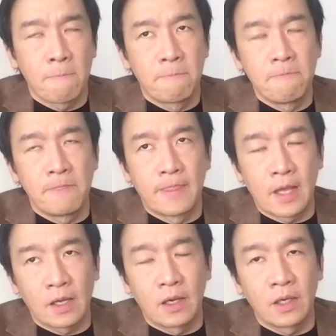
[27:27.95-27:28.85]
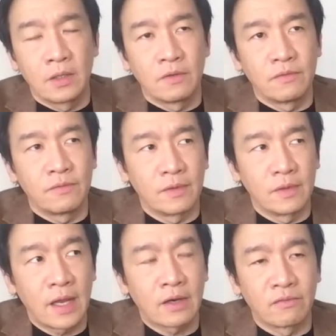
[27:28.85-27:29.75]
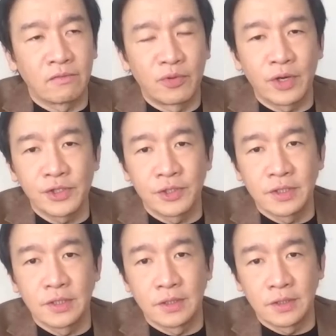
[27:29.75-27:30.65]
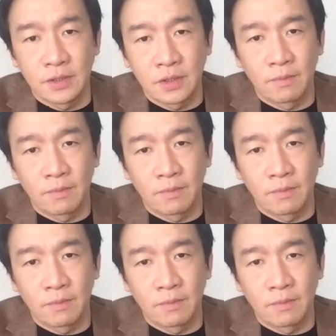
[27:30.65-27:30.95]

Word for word: that kind of lack of preciousness